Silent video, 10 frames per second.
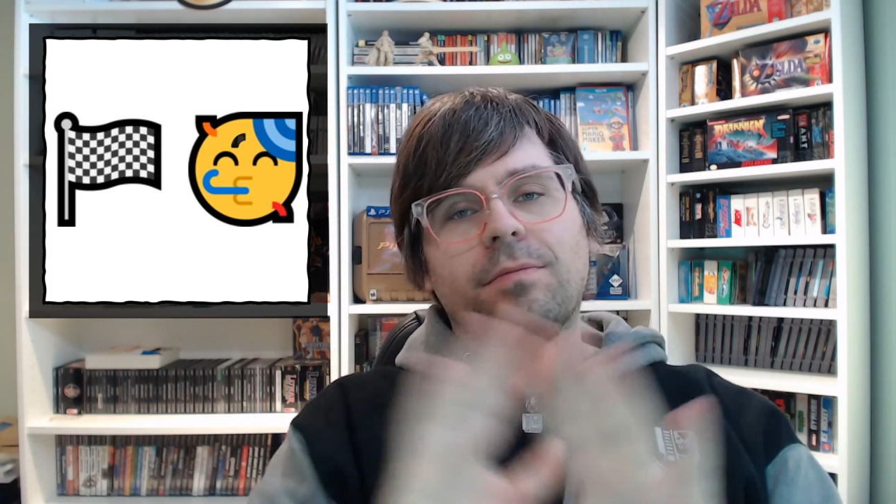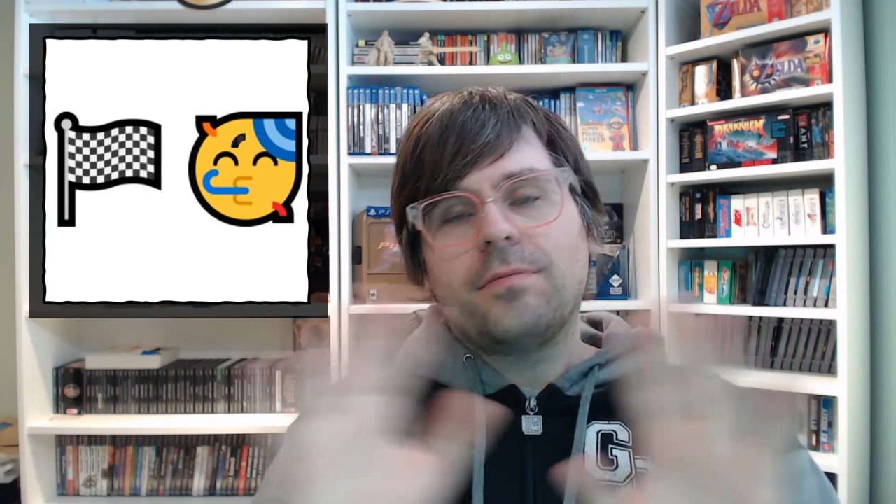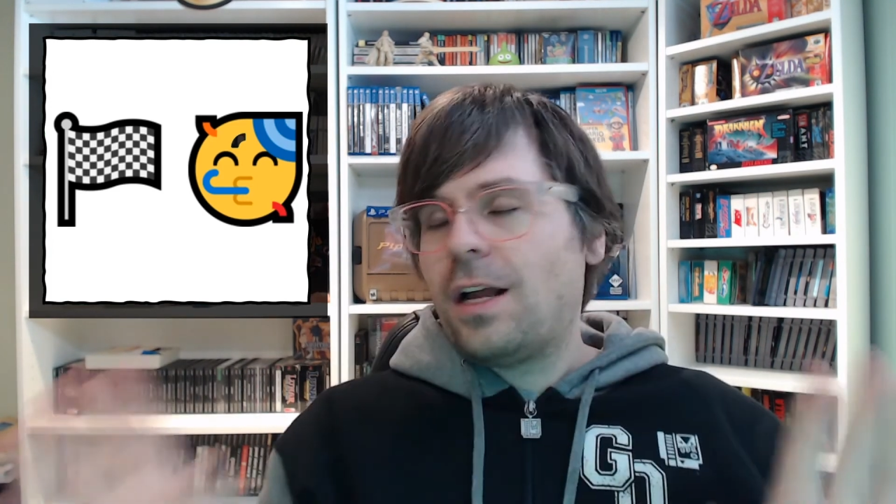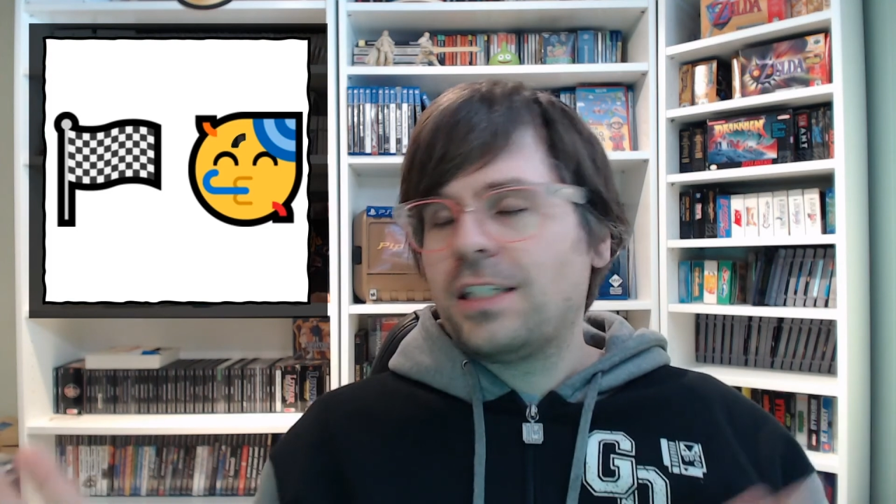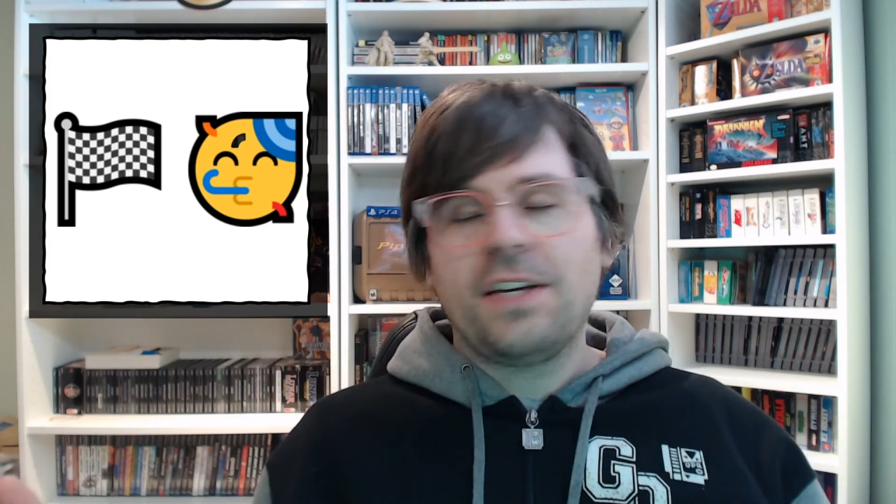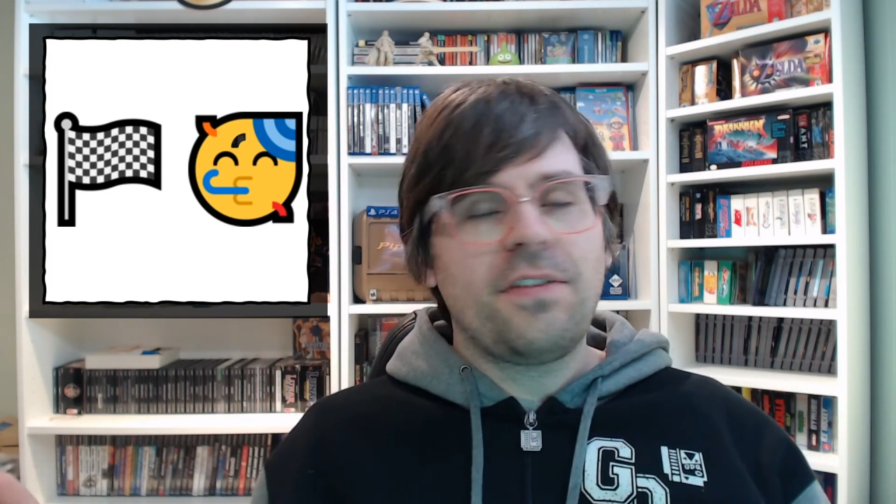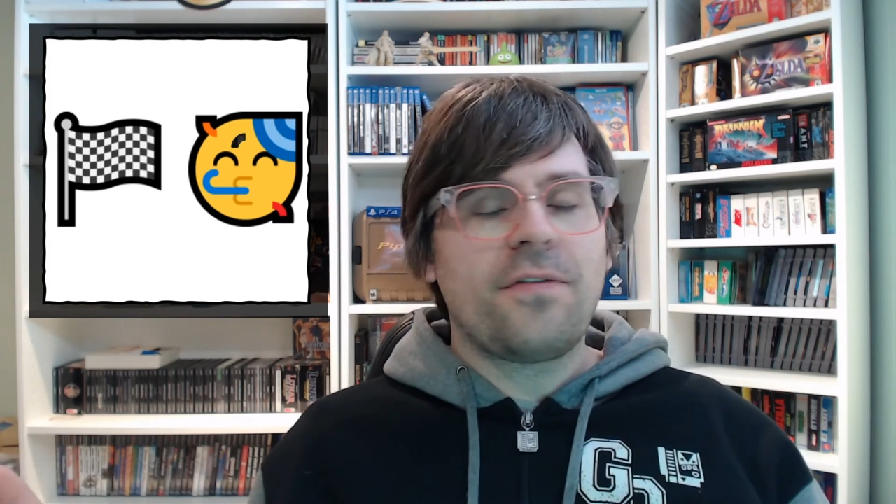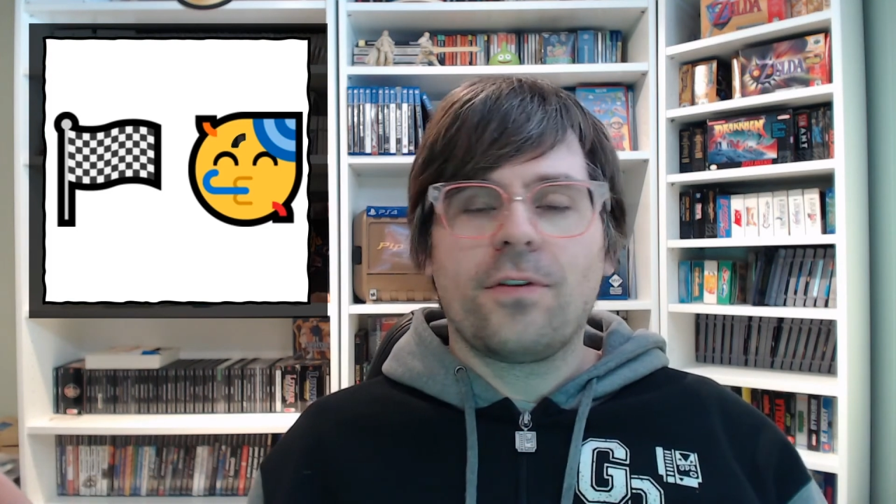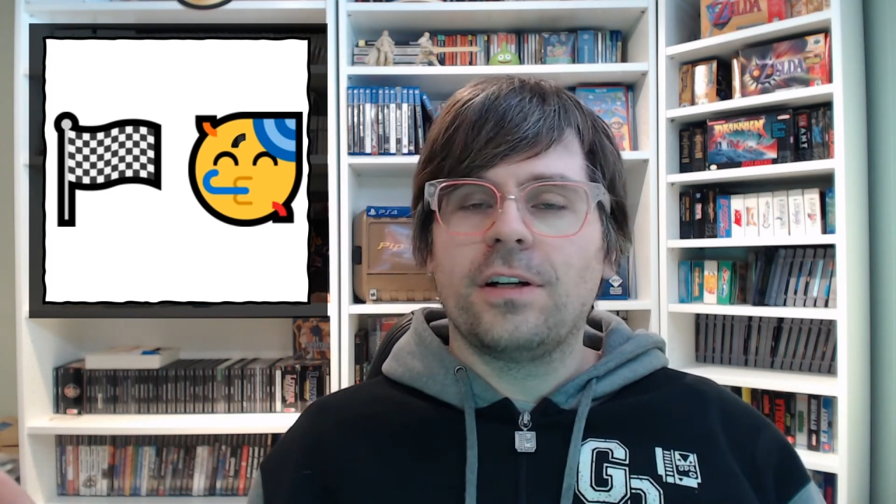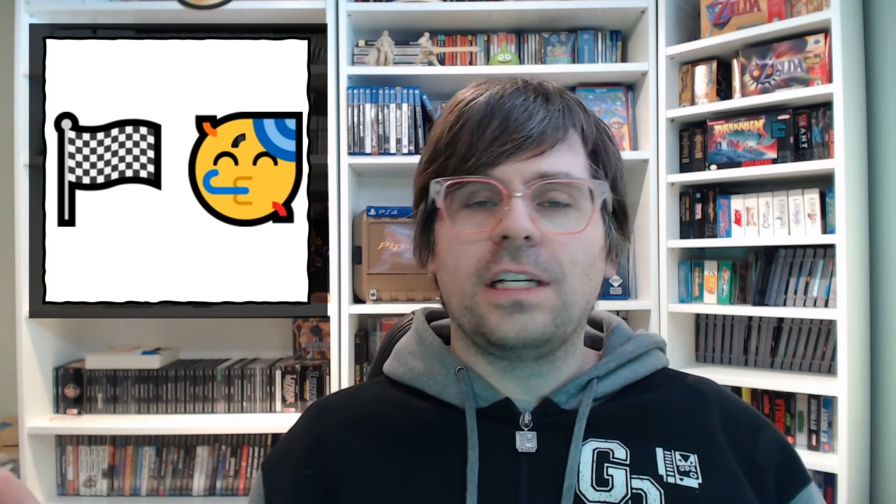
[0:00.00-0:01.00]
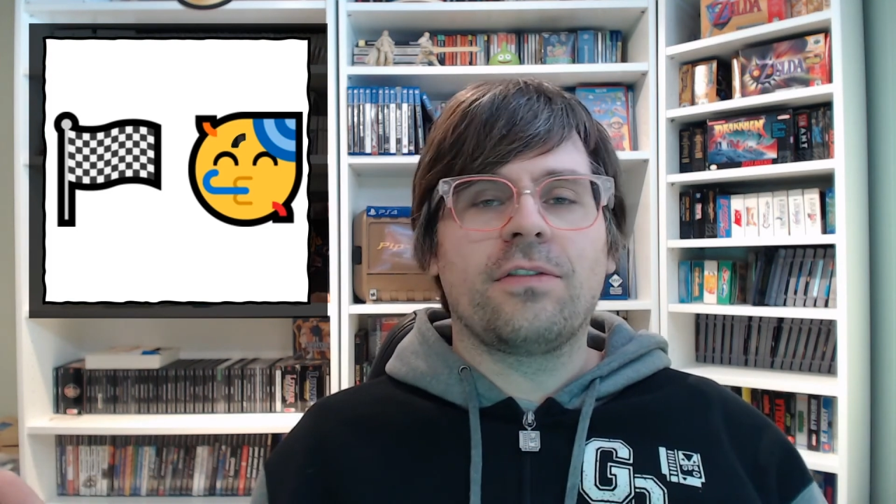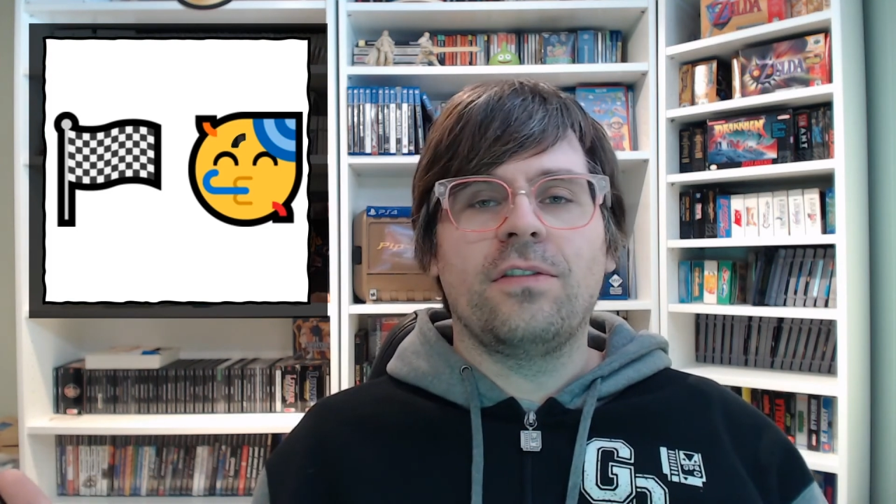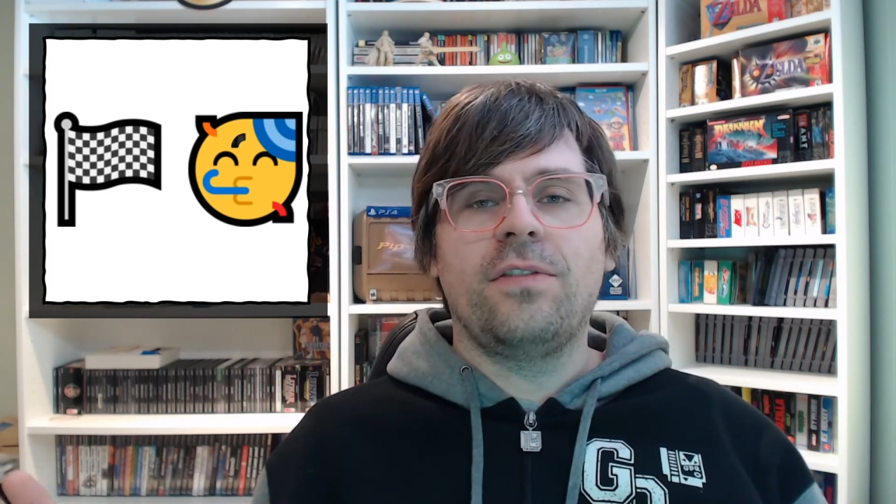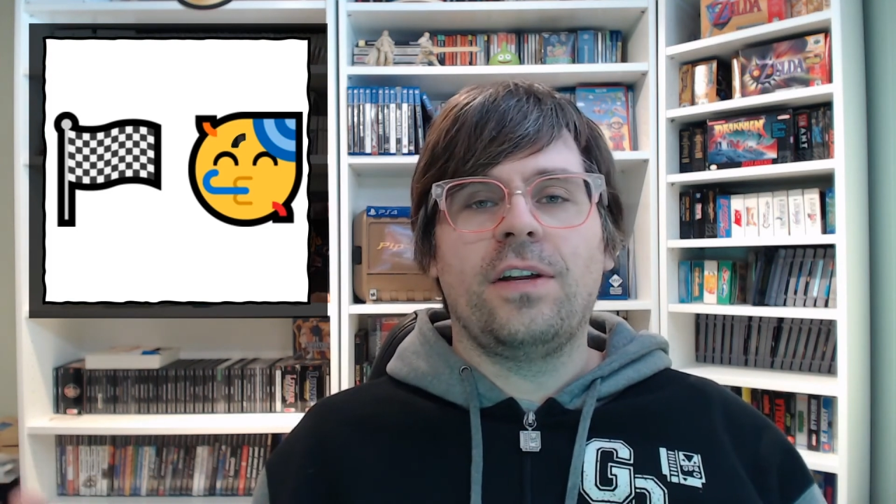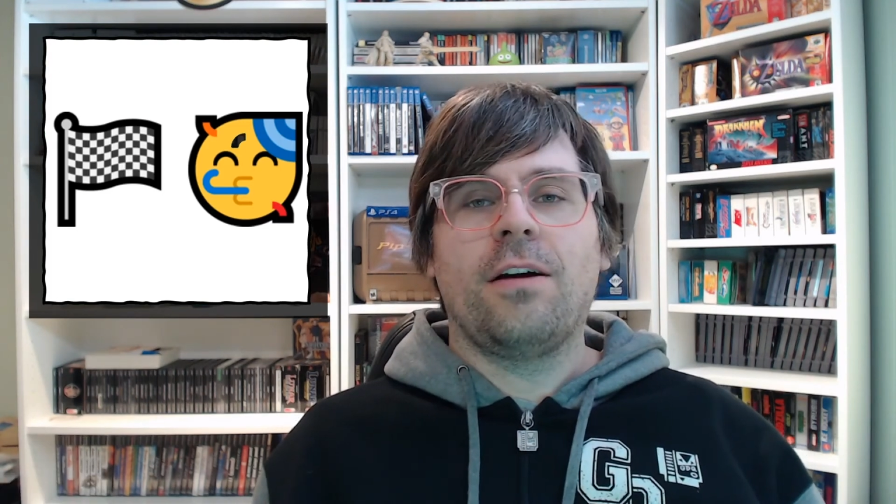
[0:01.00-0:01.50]
I'll save that for a
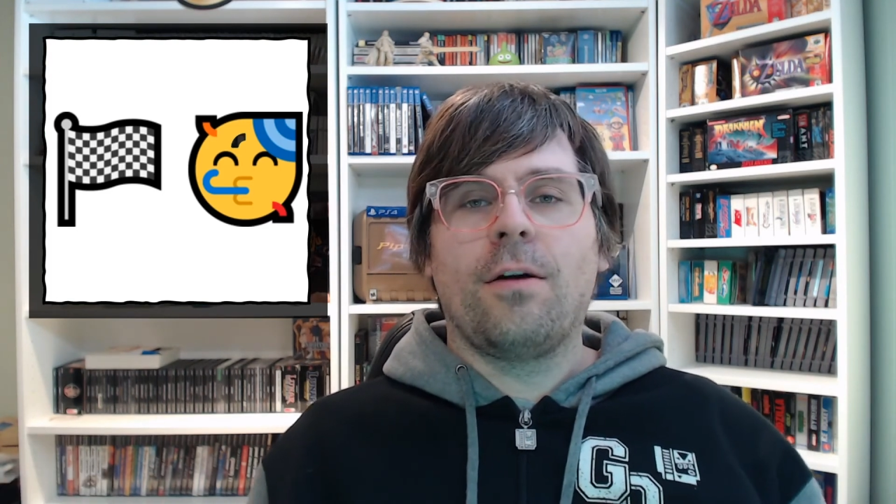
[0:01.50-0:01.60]
different video.